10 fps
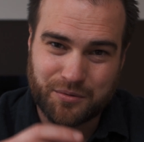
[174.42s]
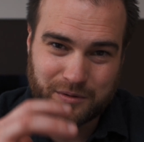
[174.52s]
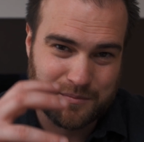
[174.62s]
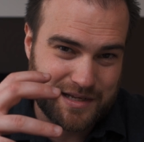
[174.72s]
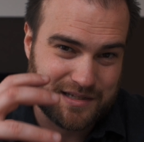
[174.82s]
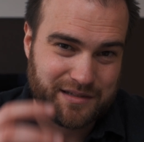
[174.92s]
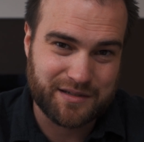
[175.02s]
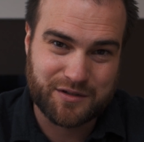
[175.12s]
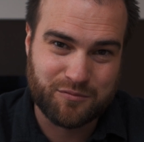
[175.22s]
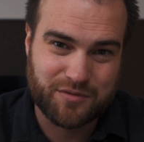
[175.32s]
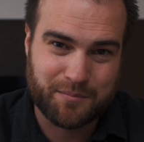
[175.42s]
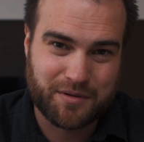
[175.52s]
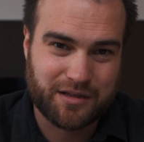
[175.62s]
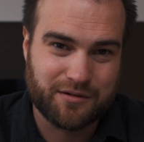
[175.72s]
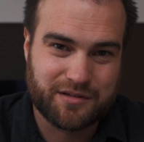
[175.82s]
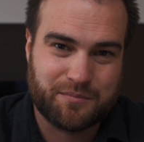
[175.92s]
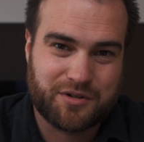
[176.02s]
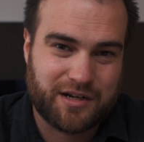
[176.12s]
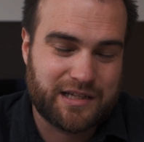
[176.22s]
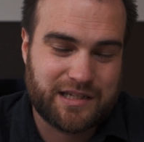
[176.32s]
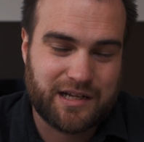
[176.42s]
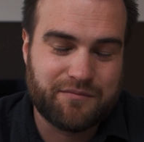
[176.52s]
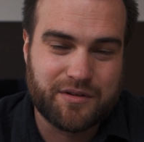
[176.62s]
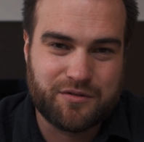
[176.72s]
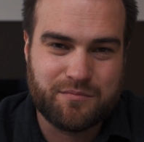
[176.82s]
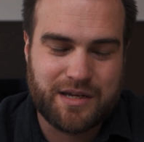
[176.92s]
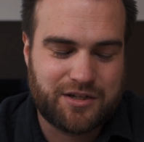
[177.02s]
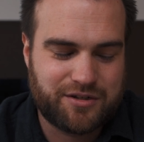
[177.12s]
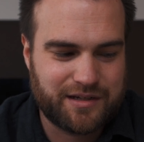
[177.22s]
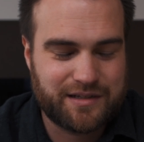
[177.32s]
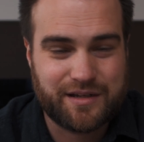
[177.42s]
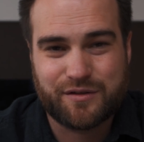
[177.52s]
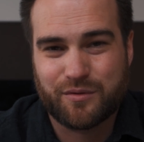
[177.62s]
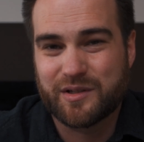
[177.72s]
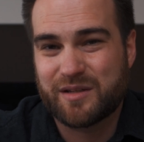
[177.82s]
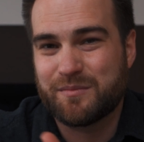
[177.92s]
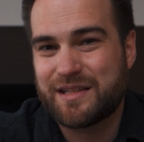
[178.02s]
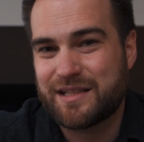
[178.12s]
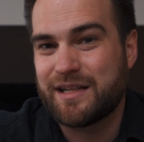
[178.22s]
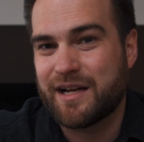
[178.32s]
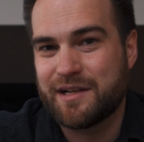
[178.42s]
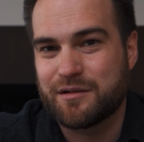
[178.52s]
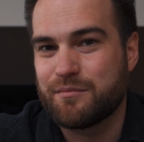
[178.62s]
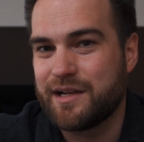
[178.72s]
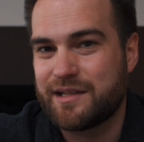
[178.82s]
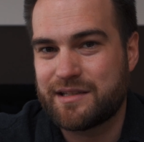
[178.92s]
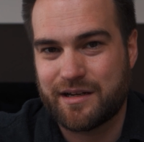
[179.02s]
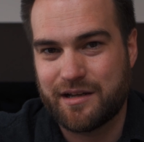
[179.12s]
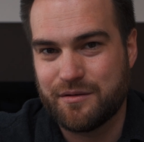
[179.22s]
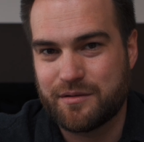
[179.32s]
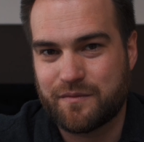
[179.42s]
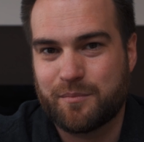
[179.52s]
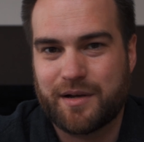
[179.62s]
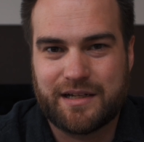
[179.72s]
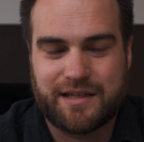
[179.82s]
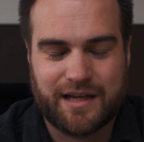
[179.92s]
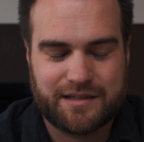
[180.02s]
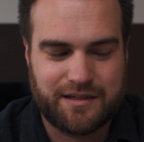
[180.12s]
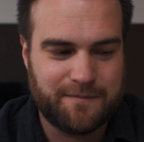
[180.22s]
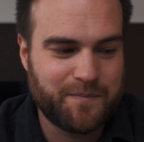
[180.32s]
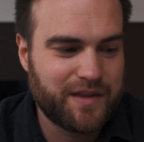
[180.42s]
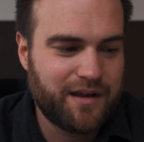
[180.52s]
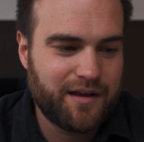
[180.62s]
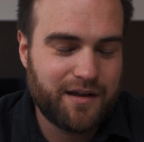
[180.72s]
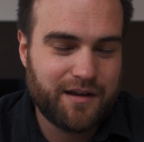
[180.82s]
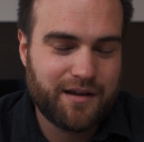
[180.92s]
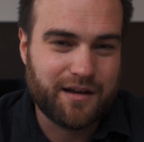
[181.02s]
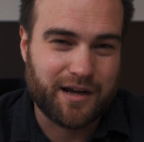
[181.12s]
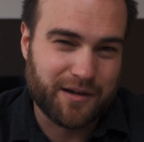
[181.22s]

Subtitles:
cool, amazing zoomed up close-up shots of the Zoom H6, as well as some Sennheiser mics that I use for podcasting. I